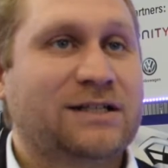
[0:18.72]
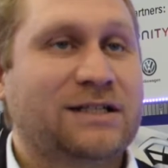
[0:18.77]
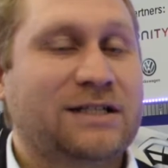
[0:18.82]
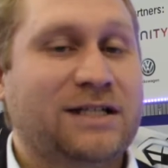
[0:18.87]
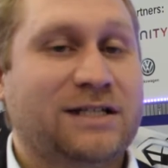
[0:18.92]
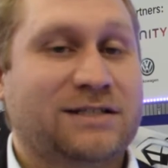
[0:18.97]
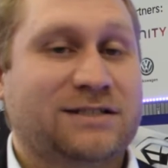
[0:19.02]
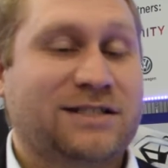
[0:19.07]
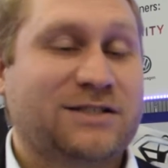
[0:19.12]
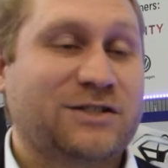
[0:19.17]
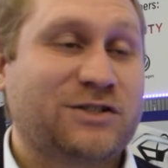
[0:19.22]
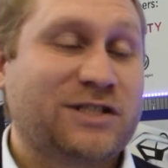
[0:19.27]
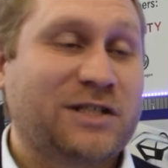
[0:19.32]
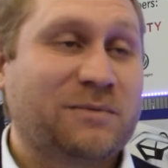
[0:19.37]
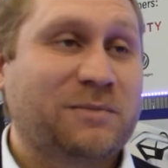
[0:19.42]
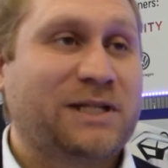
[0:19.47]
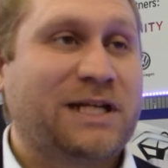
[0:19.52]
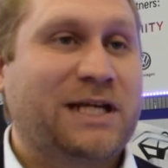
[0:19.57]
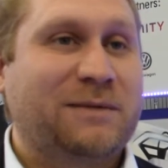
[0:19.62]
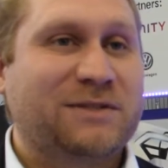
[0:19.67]
Yes, as you said,
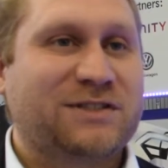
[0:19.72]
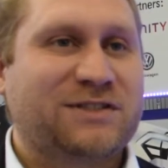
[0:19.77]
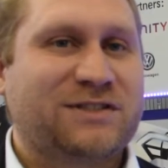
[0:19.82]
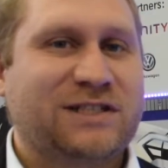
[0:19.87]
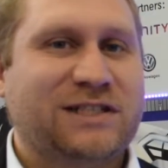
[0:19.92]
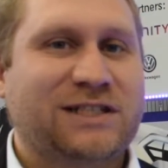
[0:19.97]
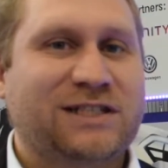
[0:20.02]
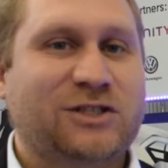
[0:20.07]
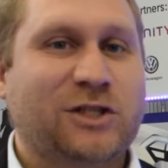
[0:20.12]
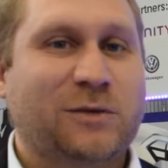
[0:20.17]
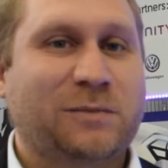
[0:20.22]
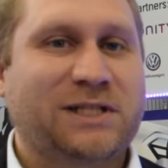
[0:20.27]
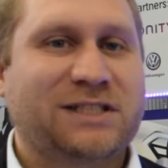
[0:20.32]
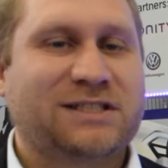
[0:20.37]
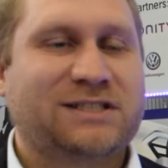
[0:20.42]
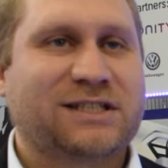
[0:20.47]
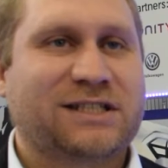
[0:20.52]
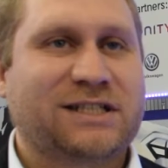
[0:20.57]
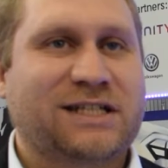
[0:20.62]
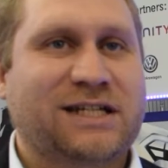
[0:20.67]
my name is
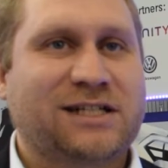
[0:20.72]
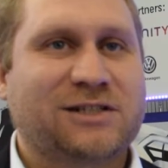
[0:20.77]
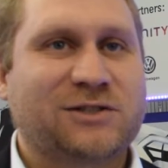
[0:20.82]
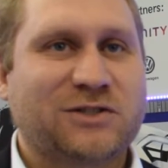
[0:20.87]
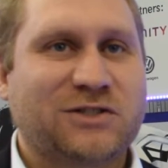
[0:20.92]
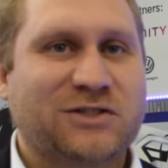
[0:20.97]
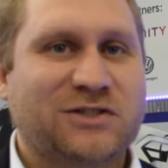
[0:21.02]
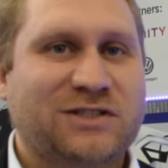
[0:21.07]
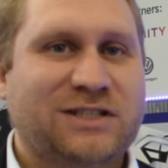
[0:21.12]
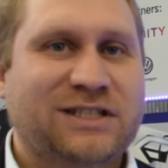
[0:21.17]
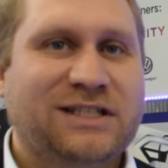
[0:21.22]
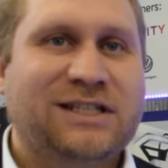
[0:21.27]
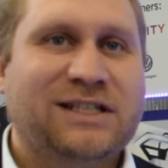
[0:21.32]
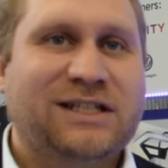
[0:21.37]
Dominik Ziriakus.